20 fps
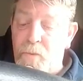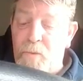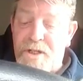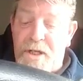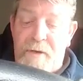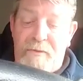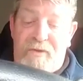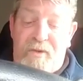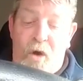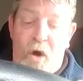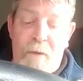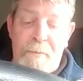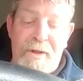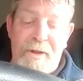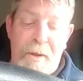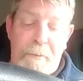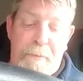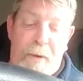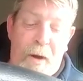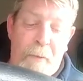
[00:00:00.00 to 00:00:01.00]
was
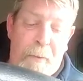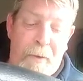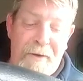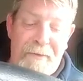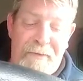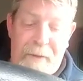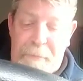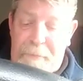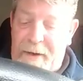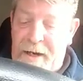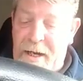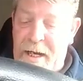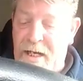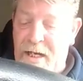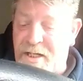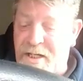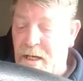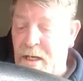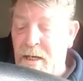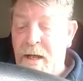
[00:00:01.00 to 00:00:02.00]
informing the public and the
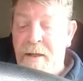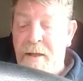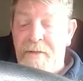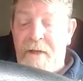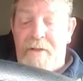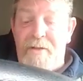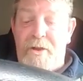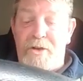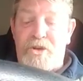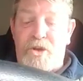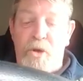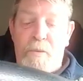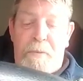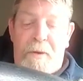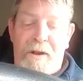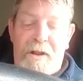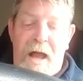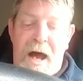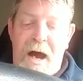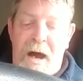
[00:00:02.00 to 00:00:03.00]
press that the
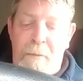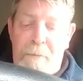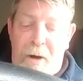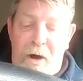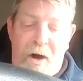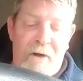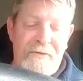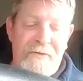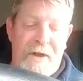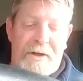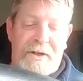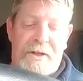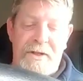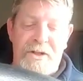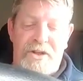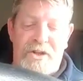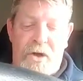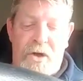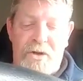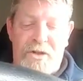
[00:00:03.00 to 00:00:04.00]
super lab under
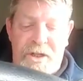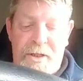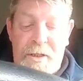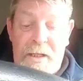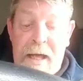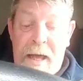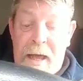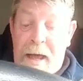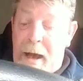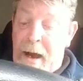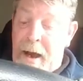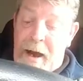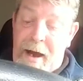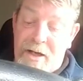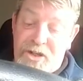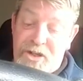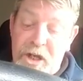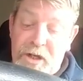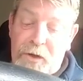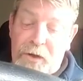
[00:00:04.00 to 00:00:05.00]
construction
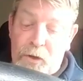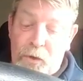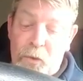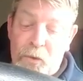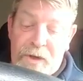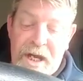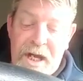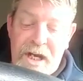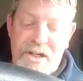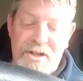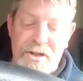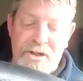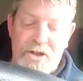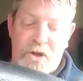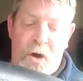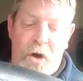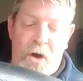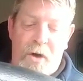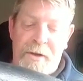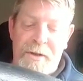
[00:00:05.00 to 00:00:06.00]
at a secret location in
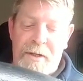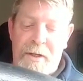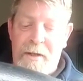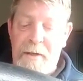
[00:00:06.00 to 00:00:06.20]
Scotland